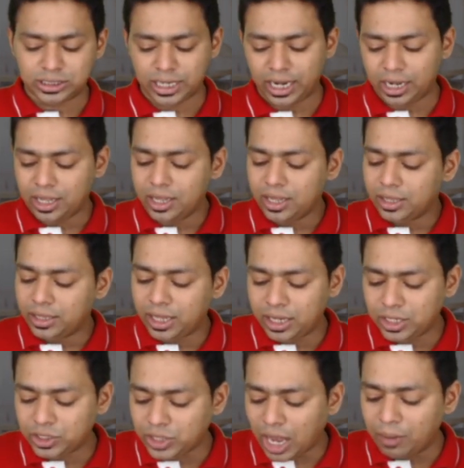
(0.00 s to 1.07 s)
state, then
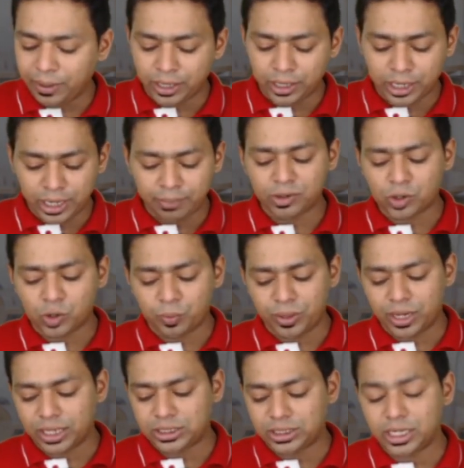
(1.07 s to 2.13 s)
he shall be deemed to
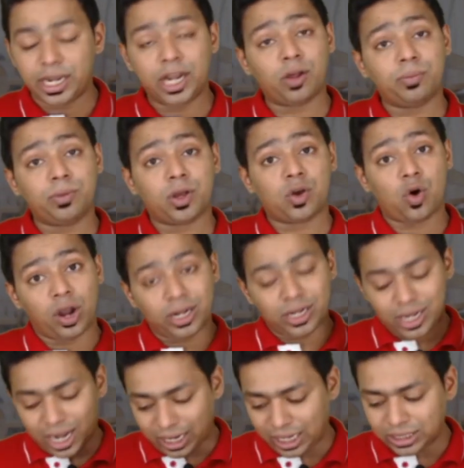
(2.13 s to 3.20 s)
be resident of the
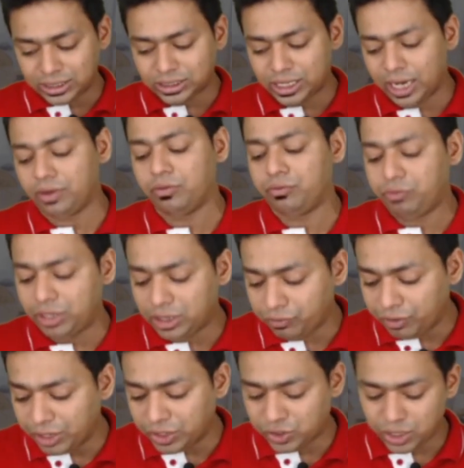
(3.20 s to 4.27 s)
contracting state with
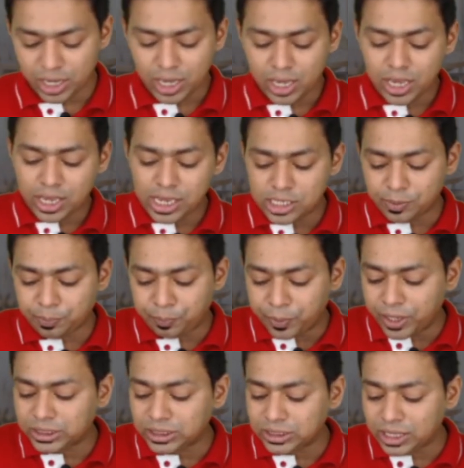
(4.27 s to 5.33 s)
which his
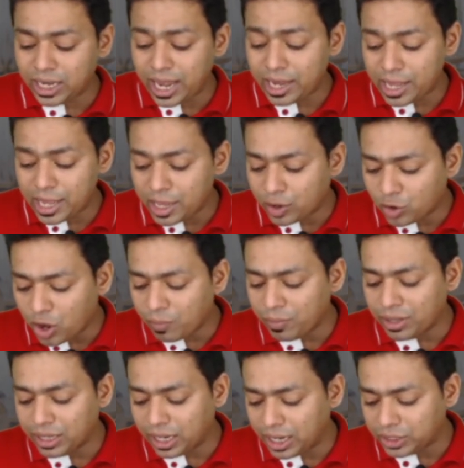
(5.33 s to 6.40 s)
personal and
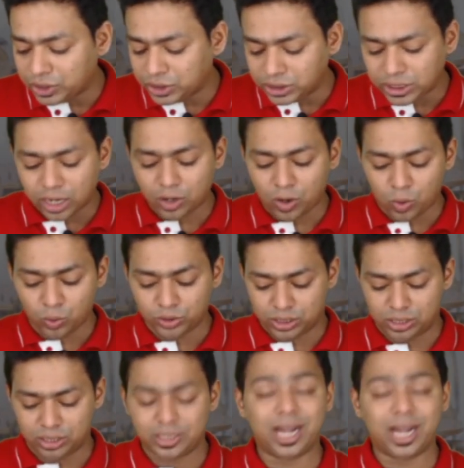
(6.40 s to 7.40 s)
economic relations are closer.